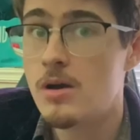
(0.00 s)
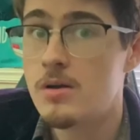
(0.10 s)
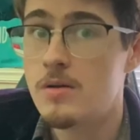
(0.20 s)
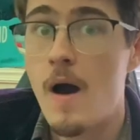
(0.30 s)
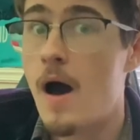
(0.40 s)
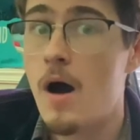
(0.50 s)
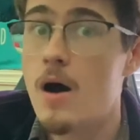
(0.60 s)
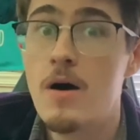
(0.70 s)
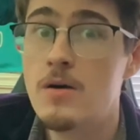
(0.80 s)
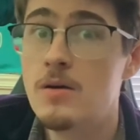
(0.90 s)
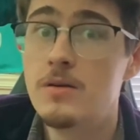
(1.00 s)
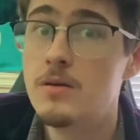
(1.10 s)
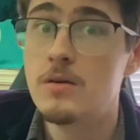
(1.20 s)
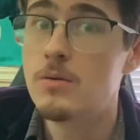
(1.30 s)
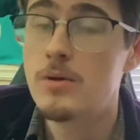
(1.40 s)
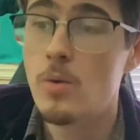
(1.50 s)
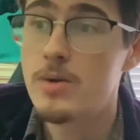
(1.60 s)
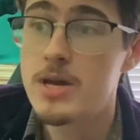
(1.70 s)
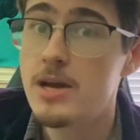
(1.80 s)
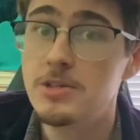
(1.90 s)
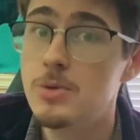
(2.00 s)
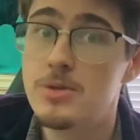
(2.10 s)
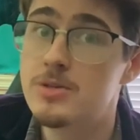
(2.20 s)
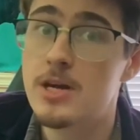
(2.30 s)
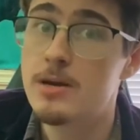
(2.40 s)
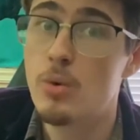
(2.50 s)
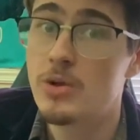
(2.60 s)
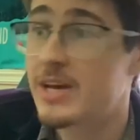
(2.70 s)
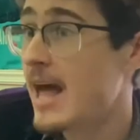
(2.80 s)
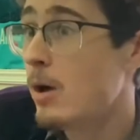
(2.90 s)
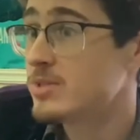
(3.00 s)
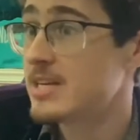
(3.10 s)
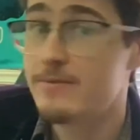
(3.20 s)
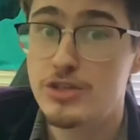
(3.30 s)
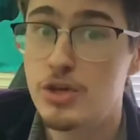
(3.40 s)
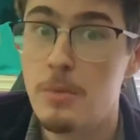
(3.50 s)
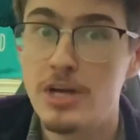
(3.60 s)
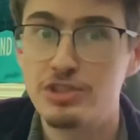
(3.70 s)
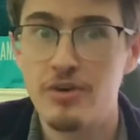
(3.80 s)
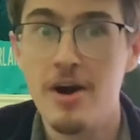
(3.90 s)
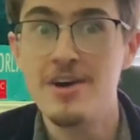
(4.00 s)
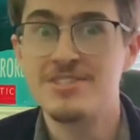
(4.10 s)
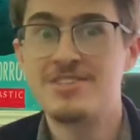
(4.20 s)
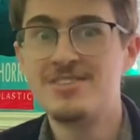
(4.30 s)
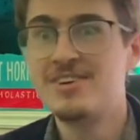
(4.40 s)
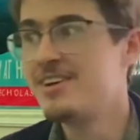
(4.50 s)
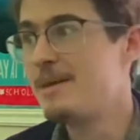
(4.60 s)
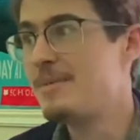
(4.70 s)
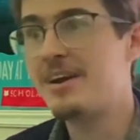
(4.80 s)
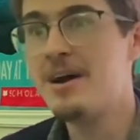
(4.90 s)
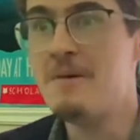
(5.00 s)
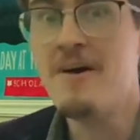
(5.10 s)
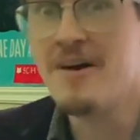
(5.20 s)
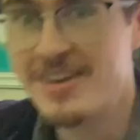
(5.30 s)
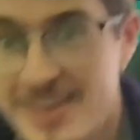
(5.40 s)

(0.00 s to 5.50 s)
no, we can't do this anymore. Like, that was even too much for us. I mean, come on.